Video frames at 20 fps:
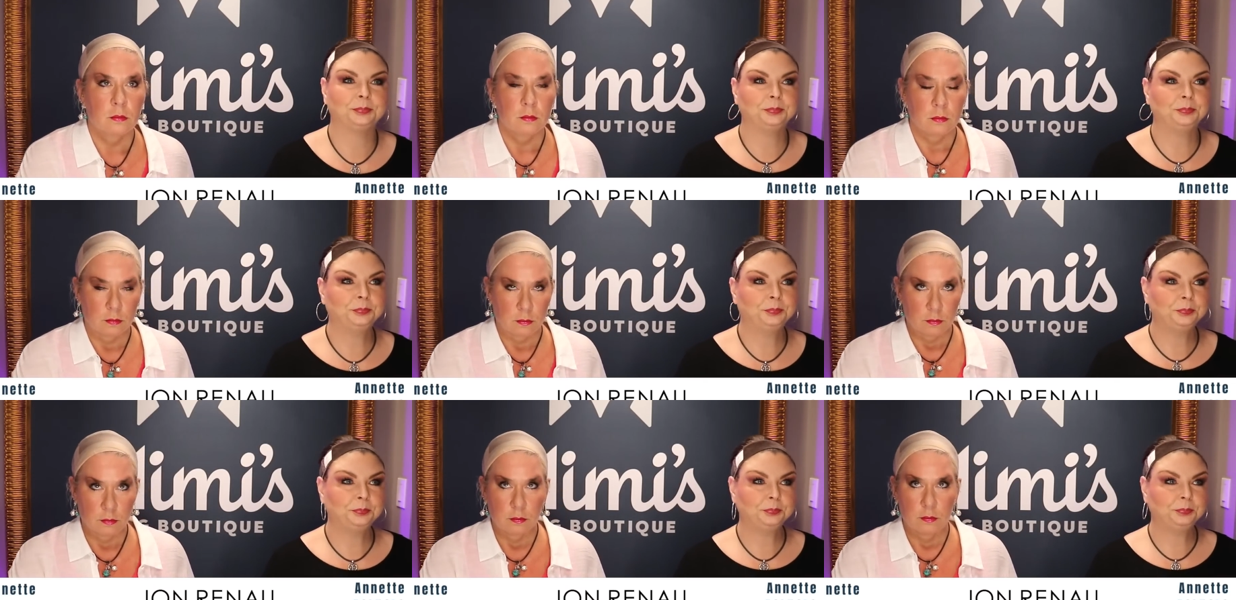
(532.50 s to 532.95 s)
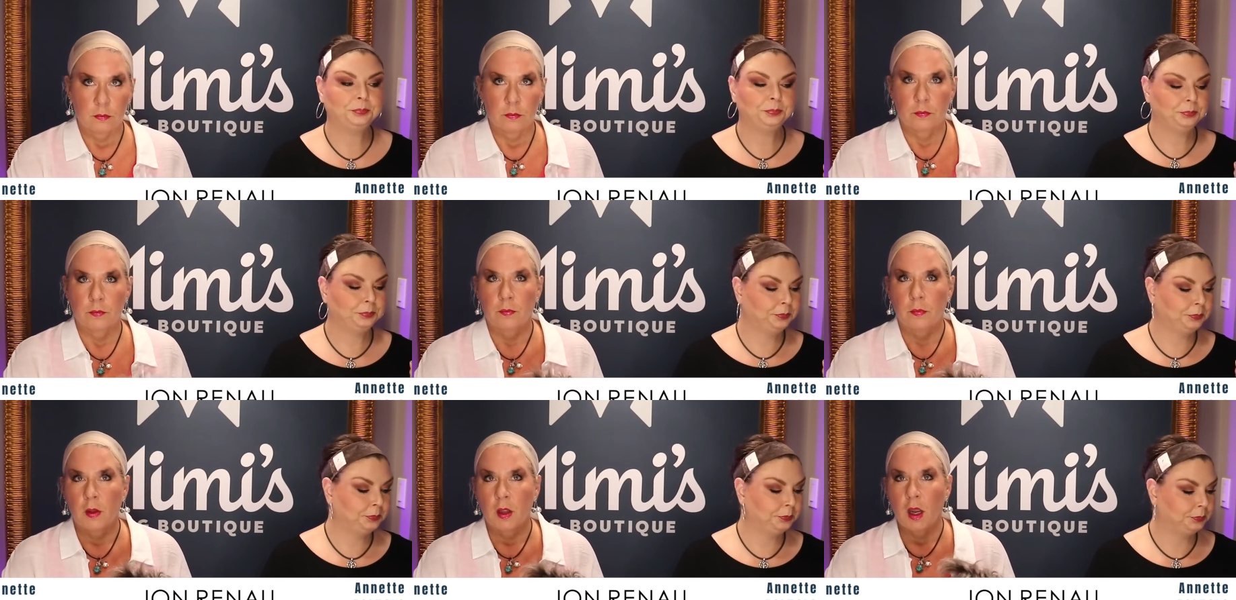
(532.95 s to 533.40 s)
Speaker 1: All
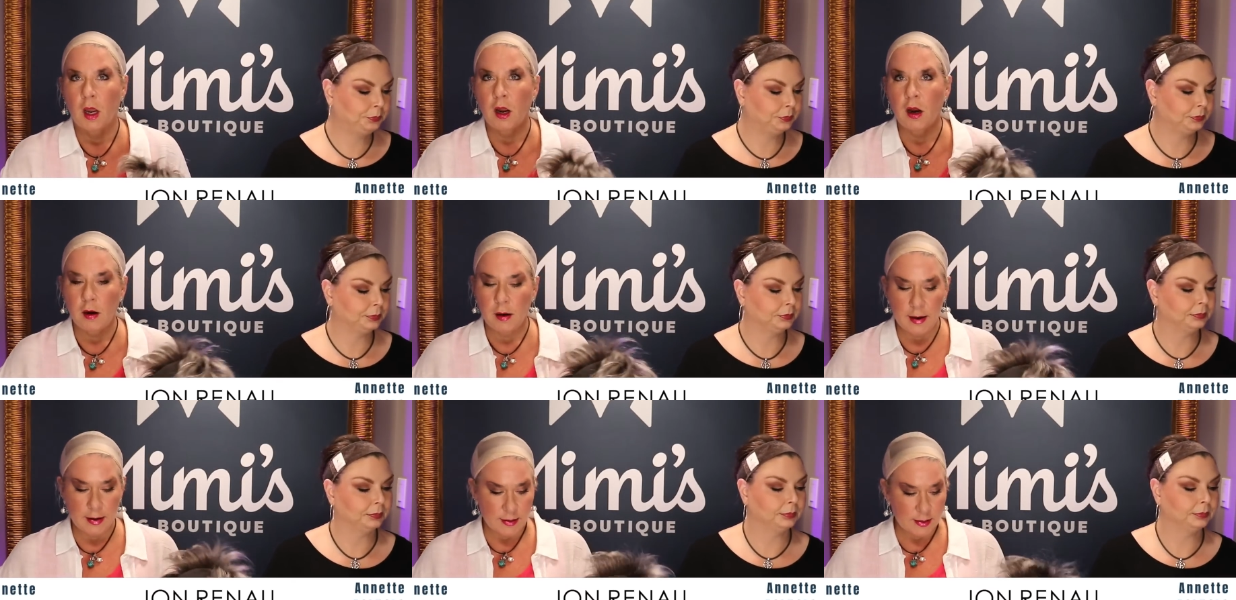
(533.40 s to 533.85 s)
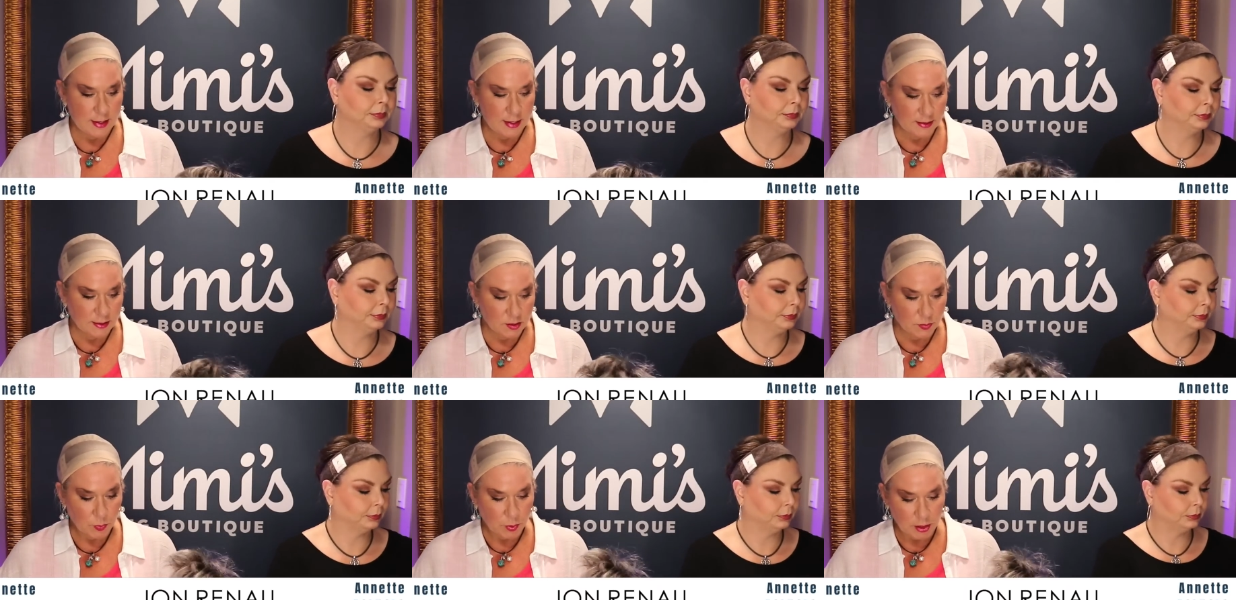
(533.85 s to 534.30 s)
right,
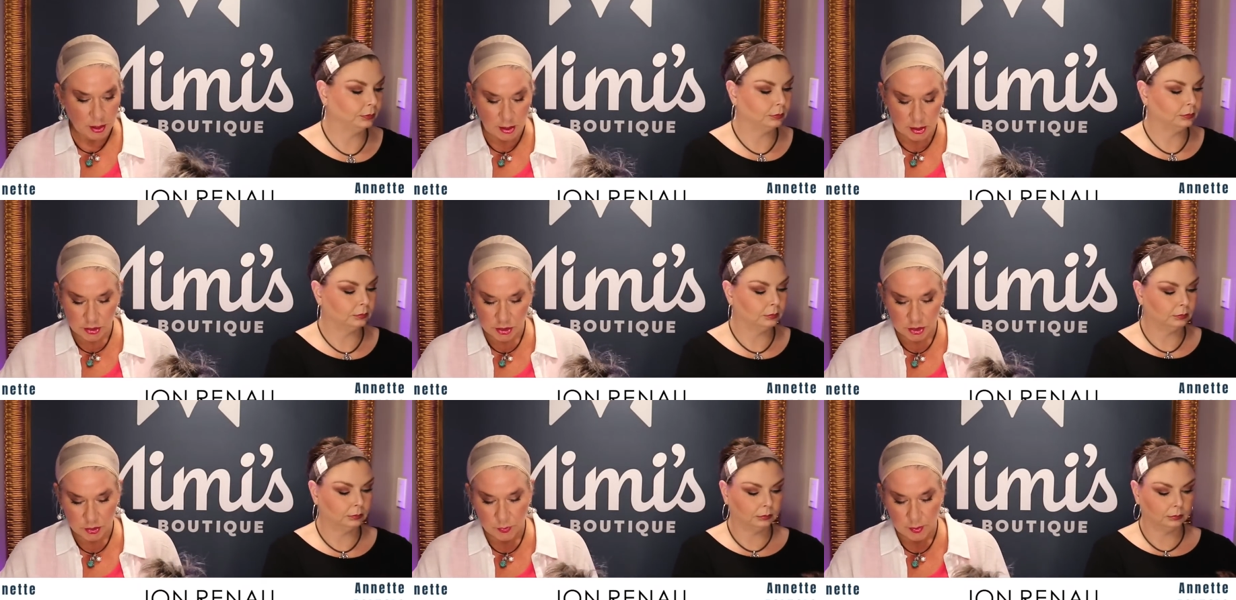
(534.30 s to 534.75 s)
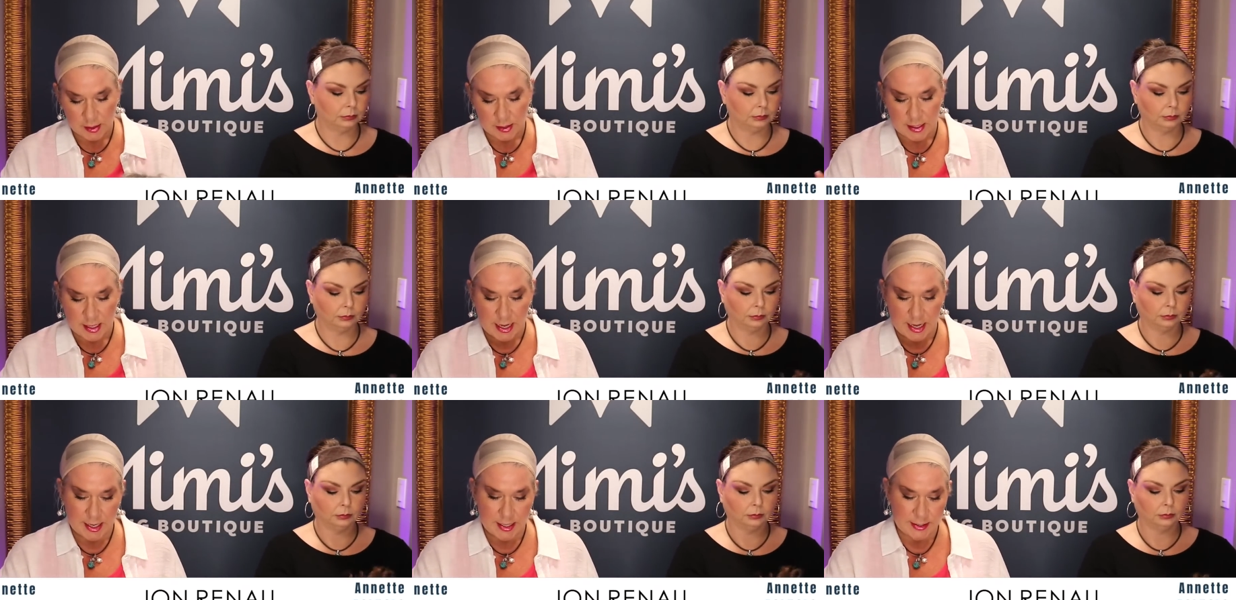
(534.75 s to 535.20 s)
next we're going to do
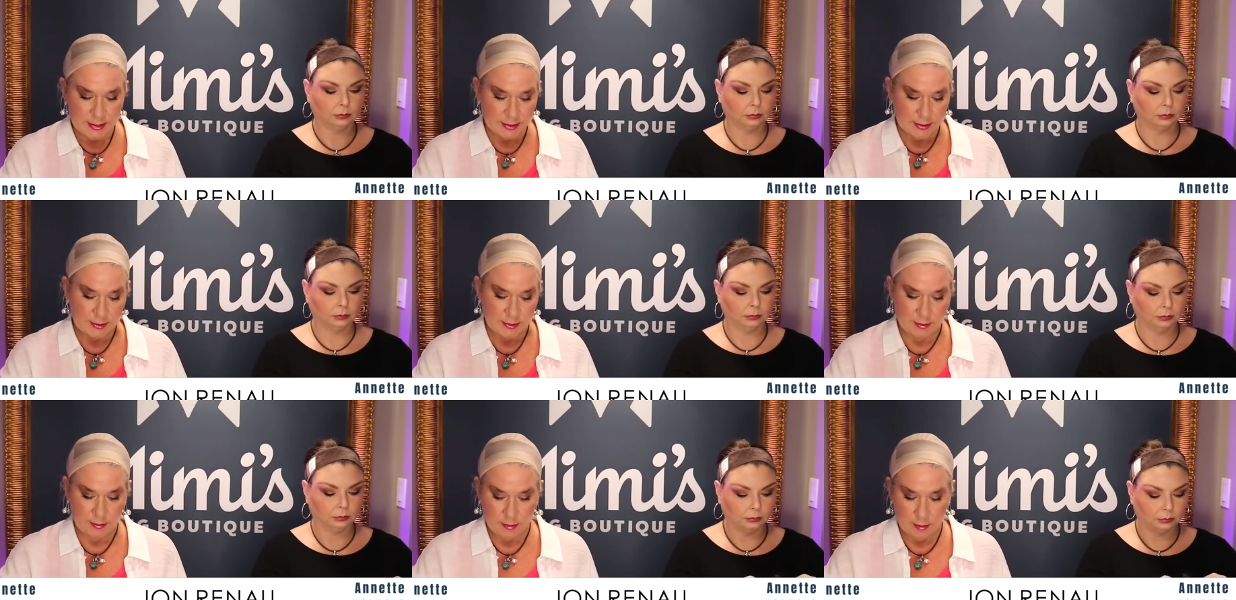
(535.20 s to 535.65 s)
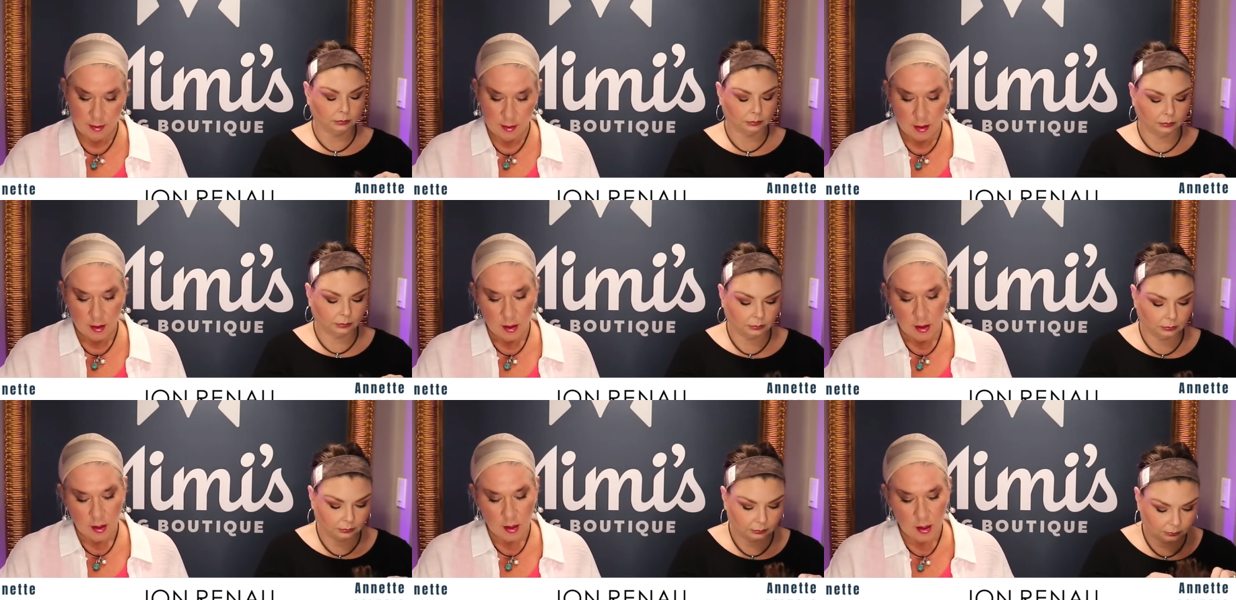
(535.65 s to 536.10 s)
Annette.
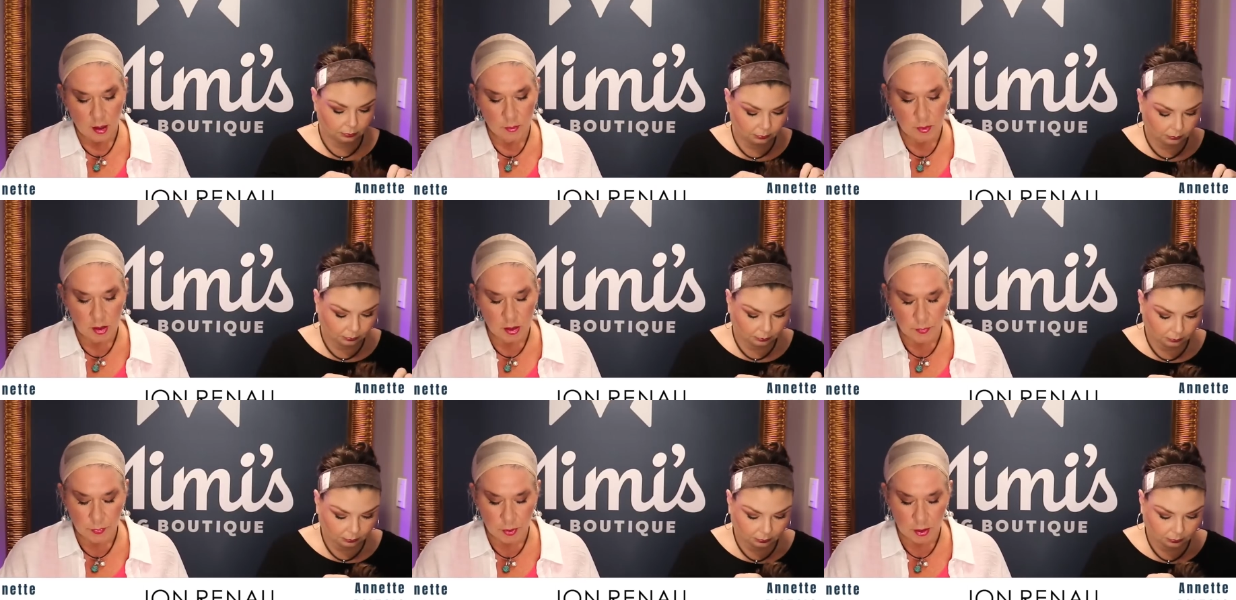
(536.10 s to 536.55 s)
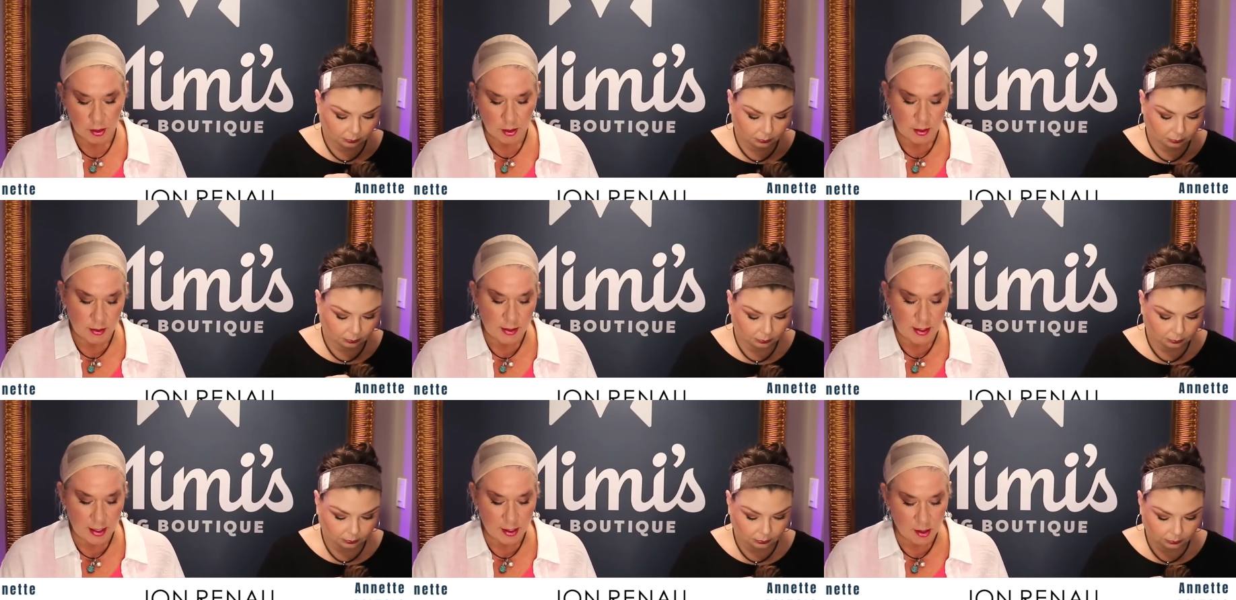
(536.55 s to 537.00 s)
And I'm going to put
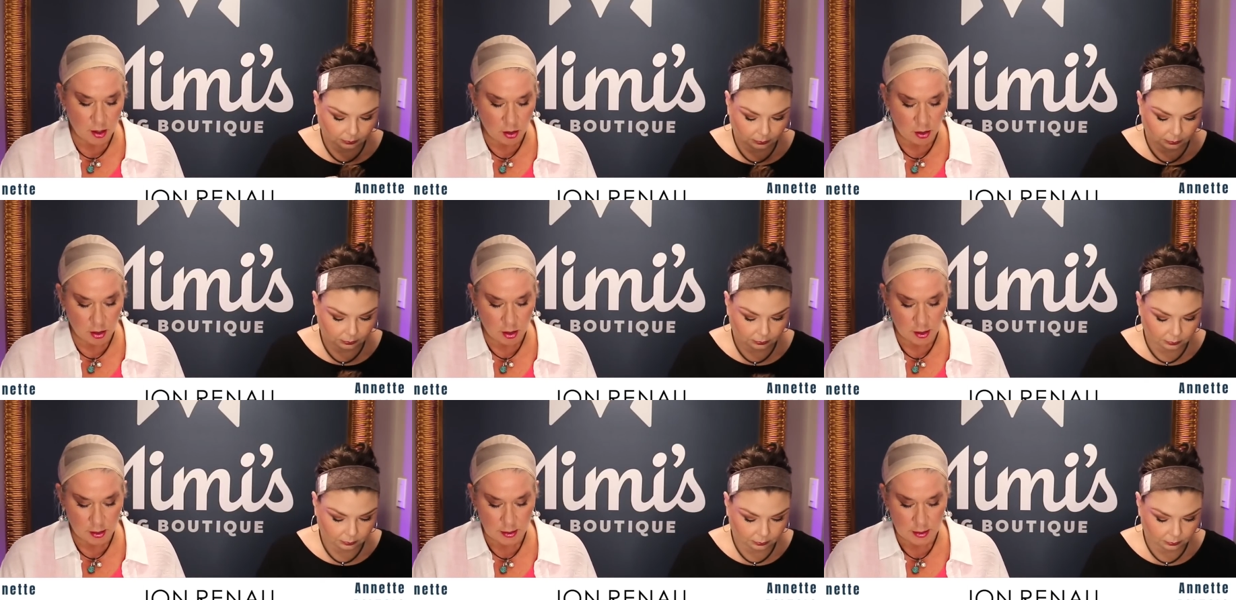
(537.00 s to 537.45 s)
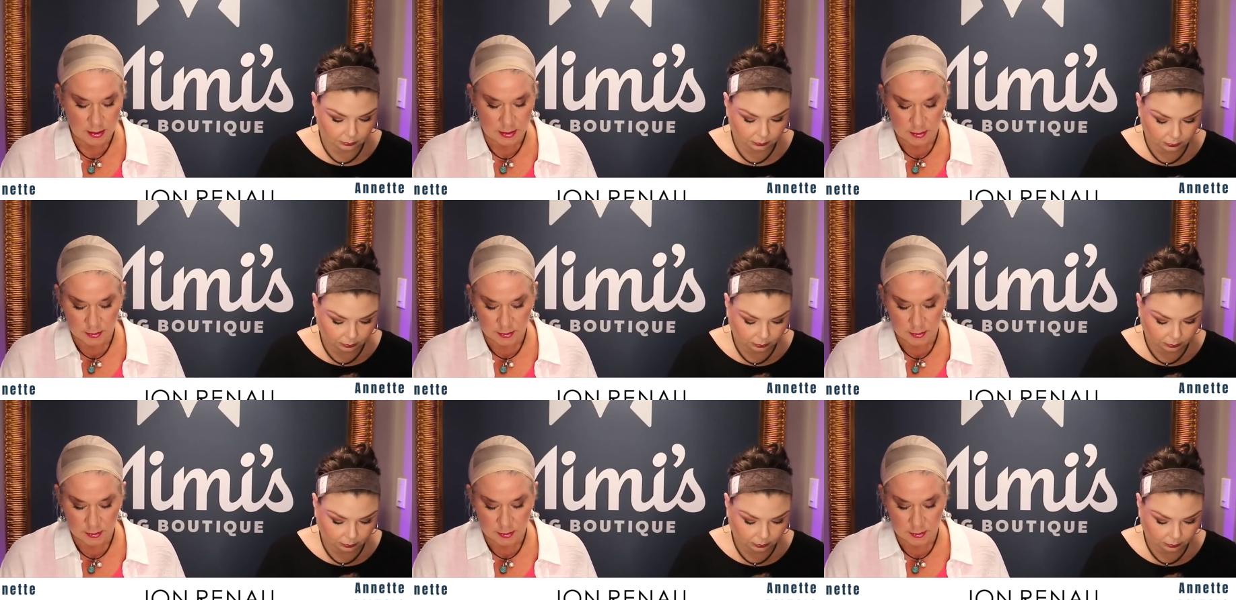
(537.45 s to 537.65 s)
Annette on in